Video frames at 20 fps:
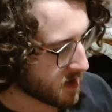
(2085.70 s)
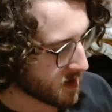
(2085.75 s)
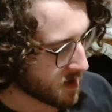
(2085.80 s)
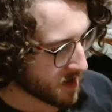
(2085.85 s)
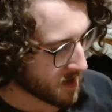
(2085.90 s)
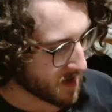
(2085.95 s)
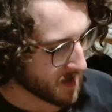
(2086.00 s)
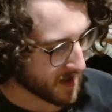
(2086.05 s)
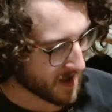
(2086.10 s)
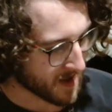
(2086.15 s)

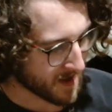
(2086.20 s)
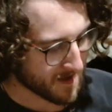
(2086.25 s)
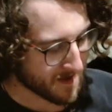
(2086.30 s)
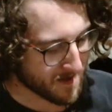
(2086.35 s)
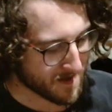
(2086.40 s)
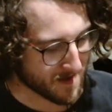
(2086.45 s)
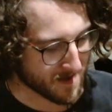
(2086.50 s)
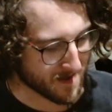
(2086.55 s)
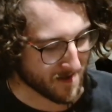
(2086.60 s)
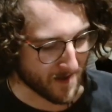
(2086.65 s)
like,
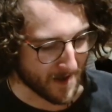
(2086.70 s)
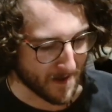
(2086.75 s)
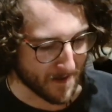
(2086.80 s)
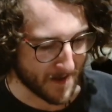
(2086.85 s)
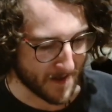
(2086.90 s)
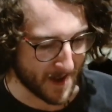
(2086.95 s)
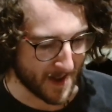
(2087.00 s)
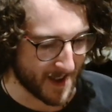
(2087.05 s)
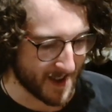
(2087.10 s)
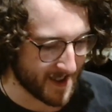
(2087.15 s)

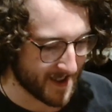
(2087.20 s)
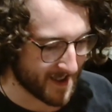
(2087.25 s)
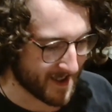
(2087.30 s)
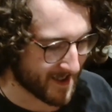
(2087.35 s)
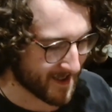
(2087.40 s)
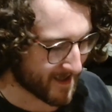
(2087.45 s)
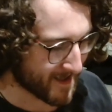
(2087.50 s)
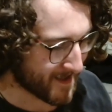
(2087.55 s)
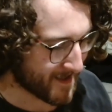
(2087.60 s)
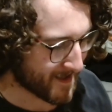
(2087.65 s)
scruffy
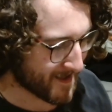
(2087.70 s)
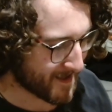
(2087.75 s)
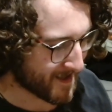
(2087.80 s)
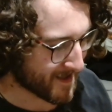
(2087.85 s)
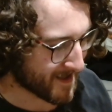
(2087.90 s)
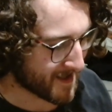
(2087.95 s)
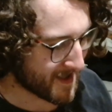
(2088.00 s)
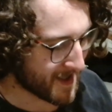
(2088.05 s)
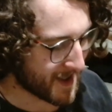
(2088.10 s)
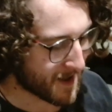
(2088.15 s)

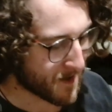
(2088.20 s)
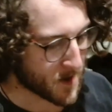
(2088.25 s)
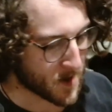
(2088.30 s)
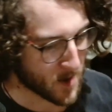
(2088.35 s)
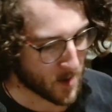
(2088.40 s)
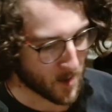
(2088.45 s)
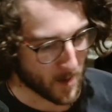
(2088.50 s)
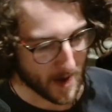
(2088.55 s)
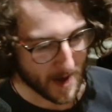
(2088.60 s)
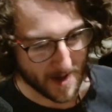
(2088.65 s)

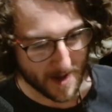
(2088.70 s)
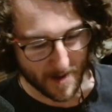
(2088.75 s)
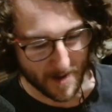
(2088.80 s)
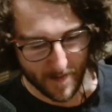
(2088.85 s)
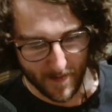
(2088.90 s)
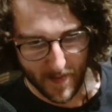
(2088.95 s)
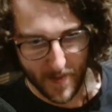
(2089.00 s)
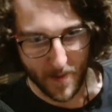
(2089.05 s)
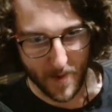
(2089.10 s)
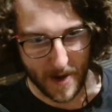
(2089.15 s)
ne'er-do-well
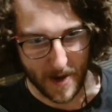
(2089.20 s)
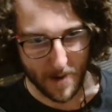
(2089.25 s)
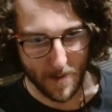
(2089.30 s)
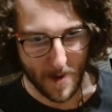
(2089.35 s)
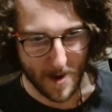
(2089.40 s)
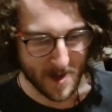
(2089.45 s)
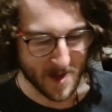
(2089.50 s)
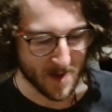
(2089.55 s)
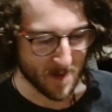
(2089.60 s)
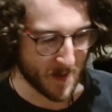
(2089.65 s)
when he
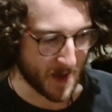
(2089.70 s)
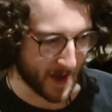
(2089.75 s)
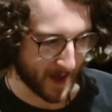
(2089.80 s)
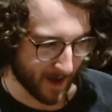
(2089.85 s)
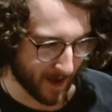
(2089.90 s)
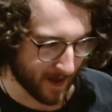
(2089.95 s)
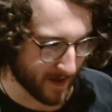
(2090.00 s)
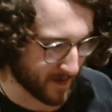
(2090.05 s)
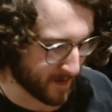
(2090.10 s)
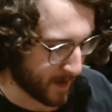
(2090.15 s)
wanted to be
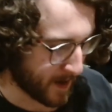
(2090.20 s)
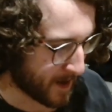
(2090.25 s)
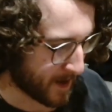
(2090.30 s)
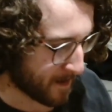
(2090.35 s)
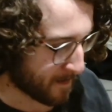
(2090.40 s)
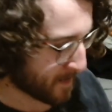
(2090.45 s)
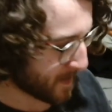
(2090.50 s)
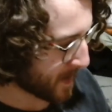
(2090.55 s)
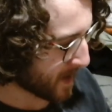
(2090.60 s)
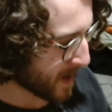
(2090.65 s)
as well.
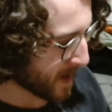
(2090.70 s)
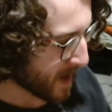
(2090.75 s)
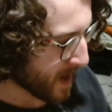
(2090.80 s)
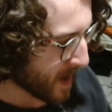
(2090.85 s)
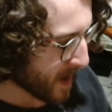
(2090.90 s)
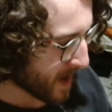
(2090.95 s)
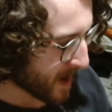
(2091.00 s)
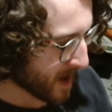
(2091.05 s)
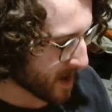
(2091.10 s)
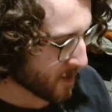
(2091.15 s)

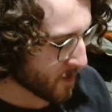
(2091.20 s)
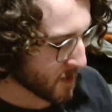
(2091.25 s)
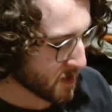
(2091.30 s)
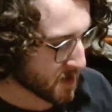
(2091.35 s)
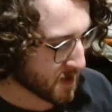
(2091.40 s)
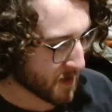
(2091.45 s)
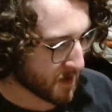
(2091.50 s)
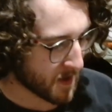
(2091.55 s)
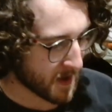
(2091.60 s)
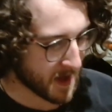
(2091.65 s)
I always
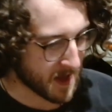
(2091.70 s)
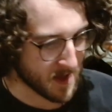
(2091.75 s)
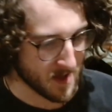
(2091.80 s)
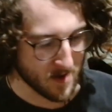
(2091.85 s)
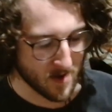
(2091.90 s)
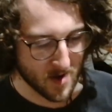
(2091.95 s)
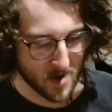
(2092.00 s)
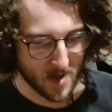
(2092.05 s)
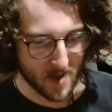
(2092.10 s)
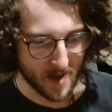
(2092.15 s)
thought he
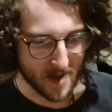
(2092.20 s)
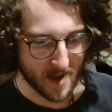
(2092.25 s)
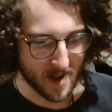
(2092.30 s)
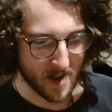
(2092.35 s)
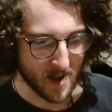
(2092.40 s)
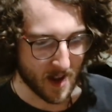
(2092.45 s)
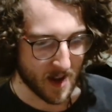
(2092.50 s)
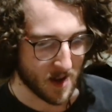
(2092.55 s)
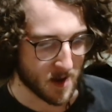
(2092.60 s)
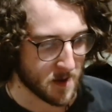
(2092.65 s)
looked like a
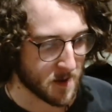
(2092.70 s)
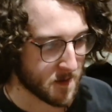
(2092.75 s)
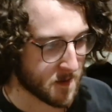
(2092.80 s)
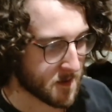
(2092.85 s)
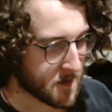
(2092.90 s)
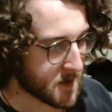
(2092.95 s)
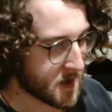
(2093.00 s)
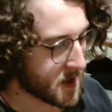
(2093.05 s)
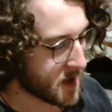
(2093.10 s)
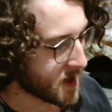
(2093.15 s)
kind of
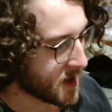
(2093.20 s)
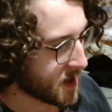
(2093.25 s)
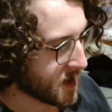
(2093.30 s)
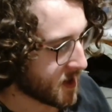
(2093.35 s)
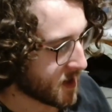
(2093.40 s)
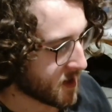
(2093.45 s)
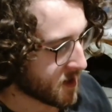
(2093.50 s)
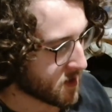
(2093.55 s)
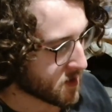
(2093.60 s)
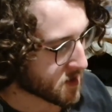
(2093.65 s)

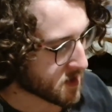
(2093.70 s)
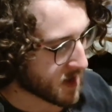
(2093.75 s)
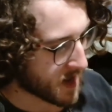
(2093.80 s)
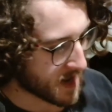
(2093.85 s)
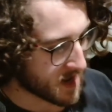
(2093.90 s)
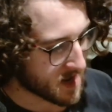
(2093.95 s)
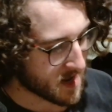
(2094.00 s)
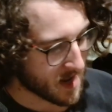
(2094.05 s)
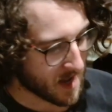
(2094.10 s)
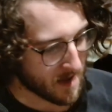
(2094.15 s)

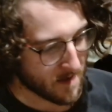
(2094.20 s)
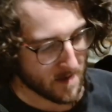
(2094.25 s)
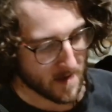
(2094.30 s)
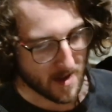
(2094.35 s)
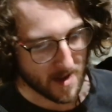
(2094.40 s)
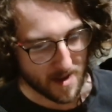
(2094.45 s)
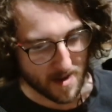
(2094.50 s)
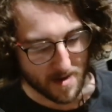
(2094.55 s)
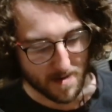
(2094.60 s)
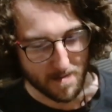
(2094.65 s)

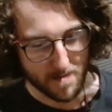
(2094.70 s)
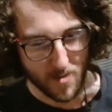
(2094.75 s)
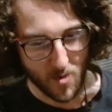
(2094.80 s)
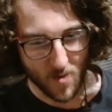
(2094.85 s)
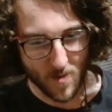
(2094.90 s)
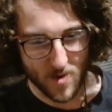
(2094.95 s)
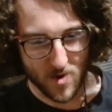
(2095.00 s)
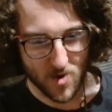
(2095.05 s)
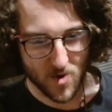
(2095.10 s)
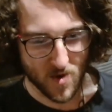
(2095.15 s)
Scandinavian
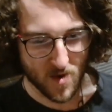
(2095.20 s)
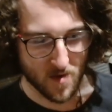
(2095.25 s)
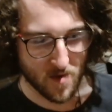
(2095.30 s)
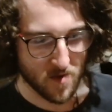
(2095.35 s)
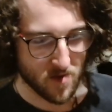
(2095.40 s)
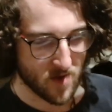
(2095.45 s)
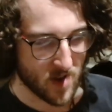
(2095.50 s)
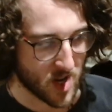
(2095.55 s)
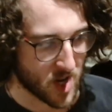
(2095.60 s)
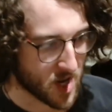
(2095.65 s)
Moomin troll
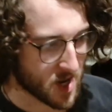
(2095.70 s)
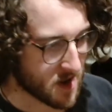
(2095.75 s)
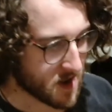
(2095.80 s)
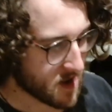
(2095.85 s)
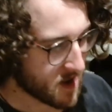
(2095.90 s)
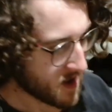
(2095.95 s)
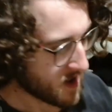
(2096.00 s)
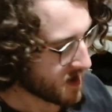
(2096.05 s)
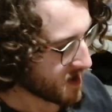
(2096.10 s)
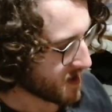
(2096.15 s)
creature.
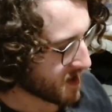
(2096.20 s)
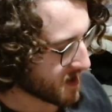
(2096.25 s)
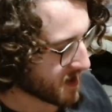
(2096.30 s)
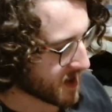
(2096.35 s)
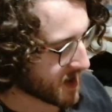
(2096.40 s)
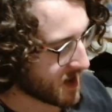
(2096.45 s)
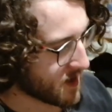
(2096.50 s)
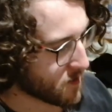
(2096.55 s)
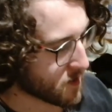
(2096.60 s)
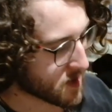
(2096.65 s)
Like,
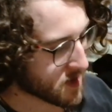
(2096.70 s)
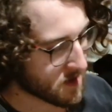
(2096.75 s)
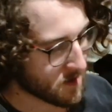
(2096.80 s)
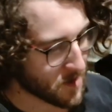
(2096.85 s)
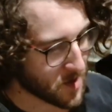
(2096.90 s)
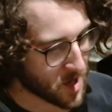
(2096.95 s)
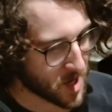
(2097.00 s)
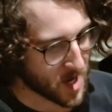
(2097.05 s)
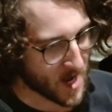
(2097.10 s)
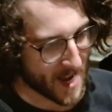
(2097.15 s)
he was so
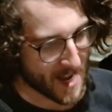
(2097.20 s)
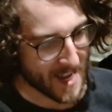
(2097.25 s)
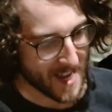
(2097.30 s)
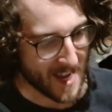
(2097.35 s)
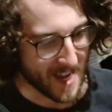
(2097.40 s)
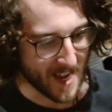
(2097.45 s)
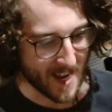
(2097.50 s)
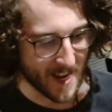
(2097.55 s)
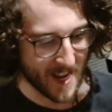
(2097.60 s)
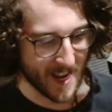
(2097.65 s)
shaggy
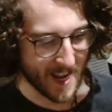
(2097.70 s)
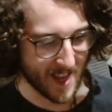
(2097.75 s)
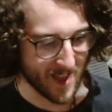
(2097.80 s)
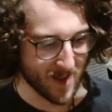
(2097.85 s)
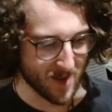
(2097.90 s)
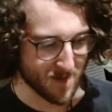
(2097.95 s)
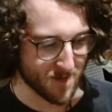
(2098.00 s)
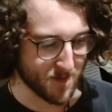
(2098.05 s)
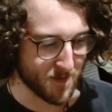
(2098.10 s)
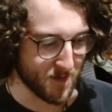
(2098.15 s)
and he had these
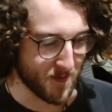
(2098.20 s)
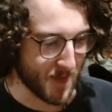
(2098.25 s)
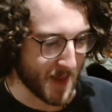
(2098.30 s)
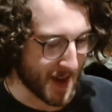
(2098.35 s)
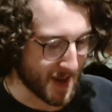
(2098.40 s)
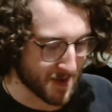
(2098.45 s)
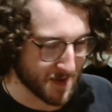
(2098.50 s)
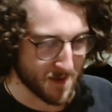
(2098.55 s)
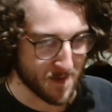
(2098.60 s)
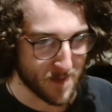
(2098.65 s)

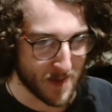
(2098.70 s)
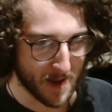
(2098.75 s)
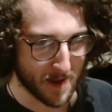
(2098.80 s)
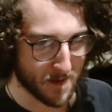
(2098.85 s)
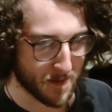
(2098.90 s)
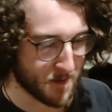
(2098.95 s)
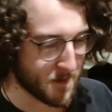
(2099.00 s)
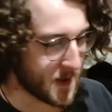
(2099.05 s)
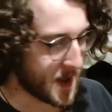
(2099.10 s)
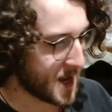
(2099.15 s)
massive big
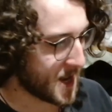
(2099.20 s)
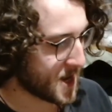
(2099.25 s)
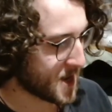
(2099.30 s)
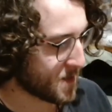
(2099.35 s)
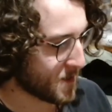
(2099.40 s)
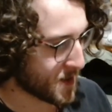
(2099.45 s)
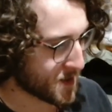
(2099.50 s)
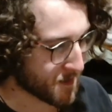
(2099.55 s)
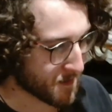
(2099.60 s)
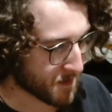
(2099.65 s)
feet,
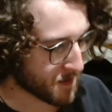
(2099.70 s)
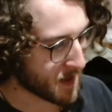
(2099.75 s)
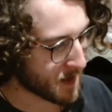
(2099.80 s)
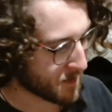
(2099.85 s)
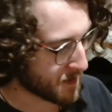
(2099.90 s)
massive fluffy